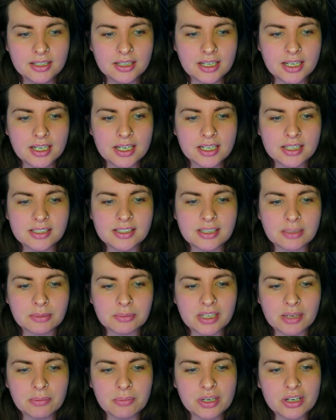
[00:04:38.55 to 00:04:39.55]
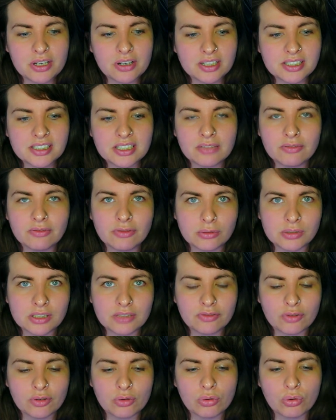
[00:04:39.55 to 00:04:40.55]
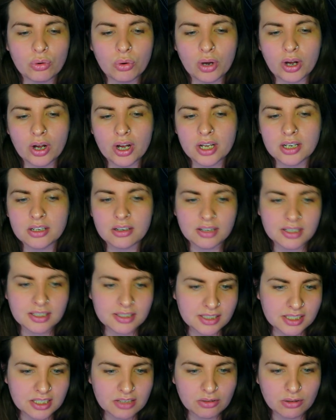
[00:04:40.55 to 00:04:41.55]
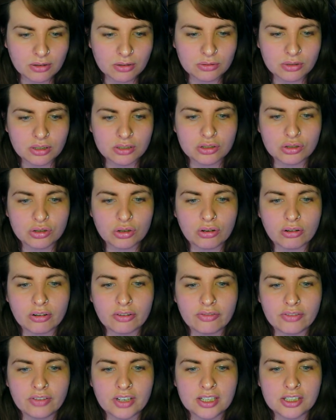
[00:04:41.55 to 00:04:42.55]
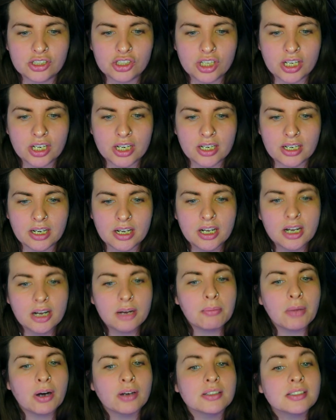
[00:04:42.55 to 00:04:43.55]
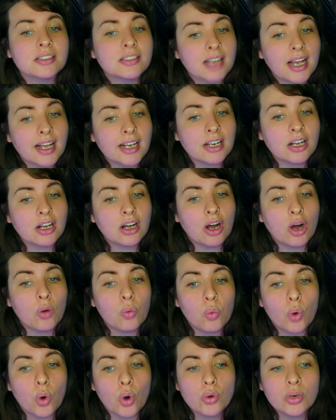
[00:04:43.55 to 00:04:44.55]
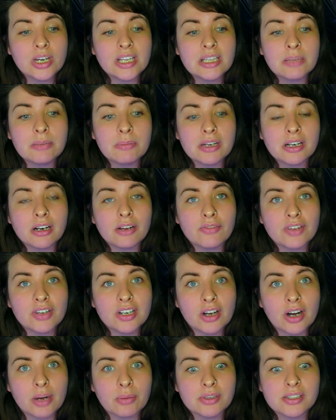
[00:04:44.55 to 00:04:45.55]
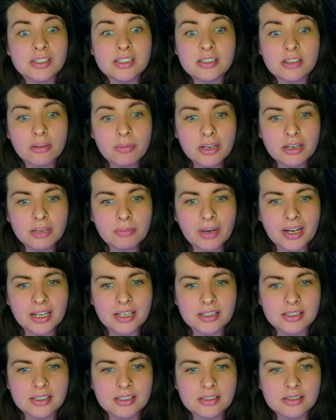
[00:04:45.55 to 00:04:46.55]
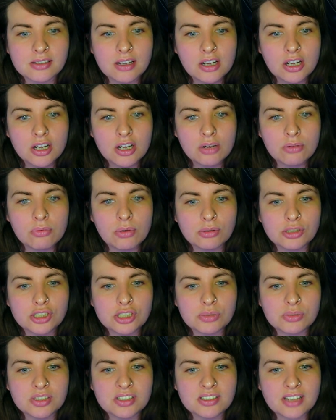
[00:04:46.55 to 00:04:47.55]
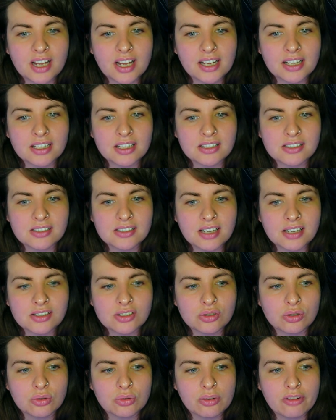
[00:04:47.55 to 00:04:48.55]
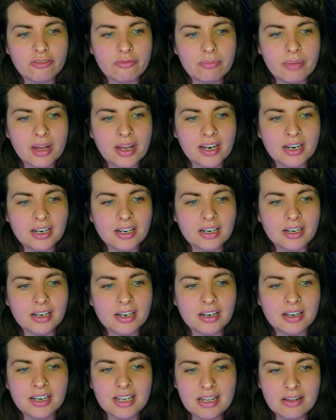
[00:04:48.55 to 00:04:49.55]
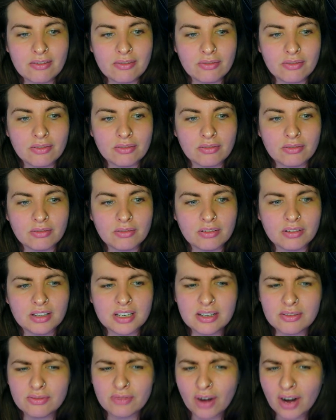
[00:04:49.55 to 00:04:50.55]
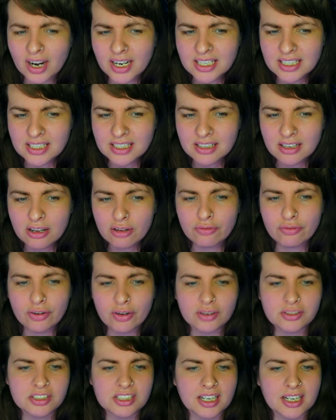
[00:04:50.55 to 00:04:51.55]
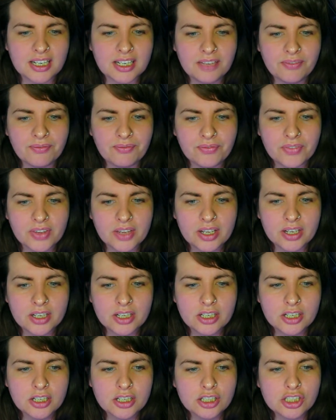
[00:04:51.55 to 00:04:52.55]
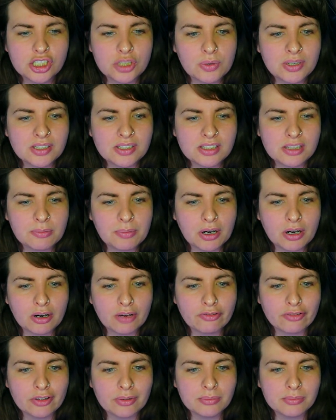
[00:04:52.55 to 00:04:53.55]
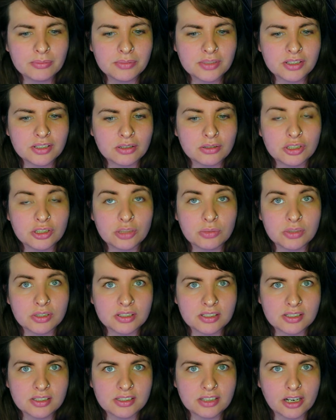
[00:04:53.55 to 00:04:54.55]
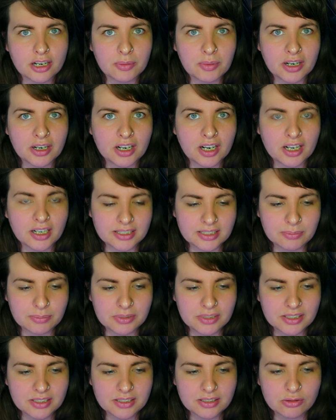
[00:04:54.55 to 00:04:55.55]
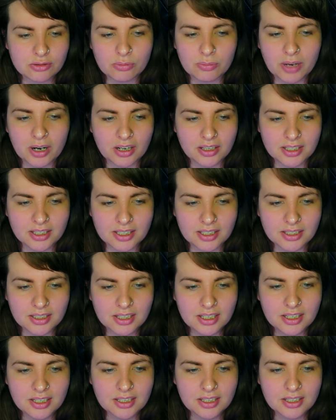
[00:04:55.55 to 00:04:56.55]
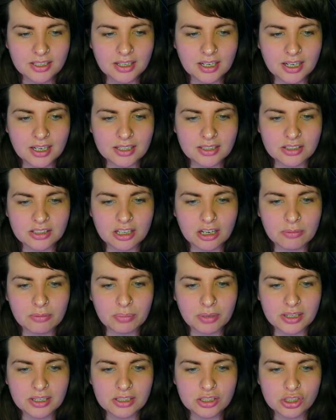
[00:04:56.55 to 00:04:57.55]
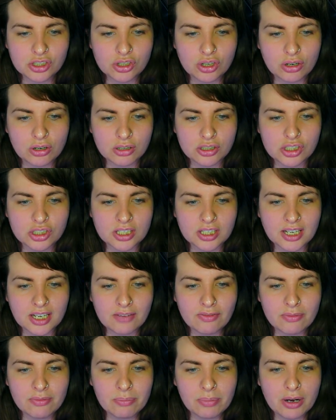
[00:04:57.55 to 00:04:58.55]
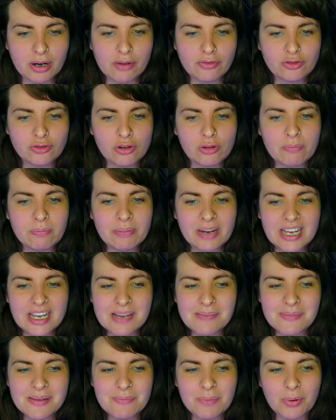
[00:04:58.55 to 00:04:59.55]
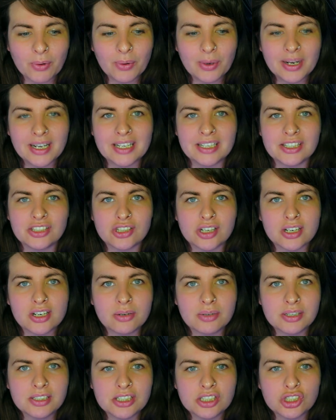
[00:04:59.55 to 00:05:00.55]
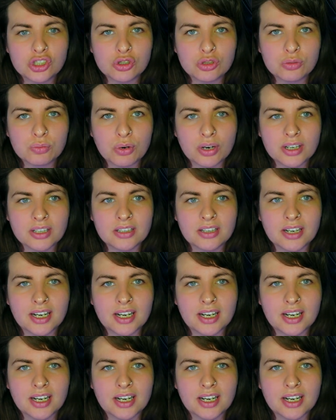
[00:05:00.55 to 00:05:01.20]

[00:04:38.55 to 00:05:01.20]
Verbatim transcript: In September 1944, a 19 year old Dorothy Jean Purcell awoke in the middle of the night with stomach pains while she was staying at the Cecil with Ben Le- Levine, 38. She went to the bathroom so she wouldn't disturb her husband or partner. And to complete shock, she had given birth to a baby boy. She had no idea she was pregnant.